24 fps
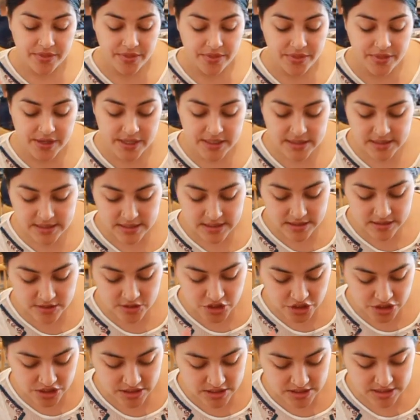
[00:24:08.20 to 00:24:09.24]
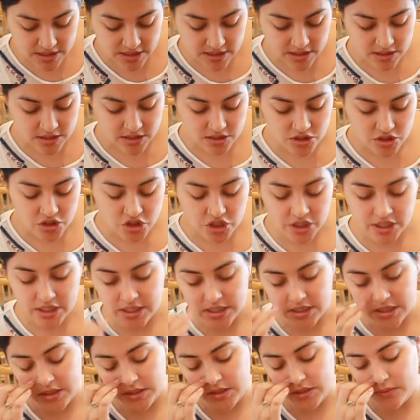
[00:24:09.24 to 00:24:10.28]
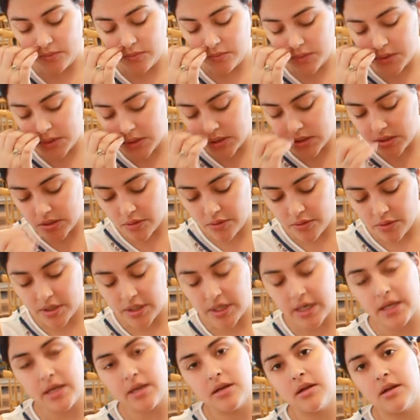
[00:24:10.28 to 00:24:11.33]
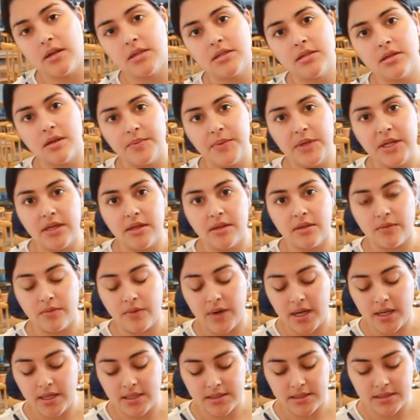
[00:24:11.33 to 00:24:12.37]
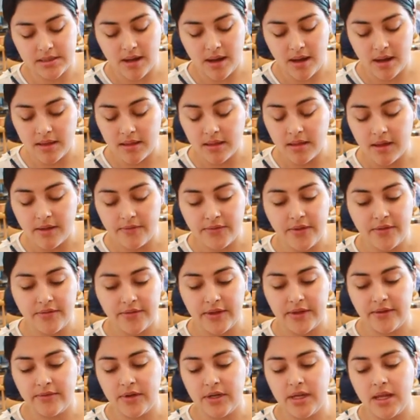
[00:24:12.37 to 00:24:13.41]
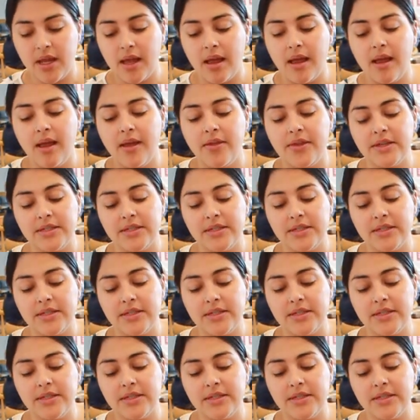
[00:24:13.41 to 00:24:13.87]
This ginseng chicken dish was so good, I could not stop eating the rice. I love the flavor in it, and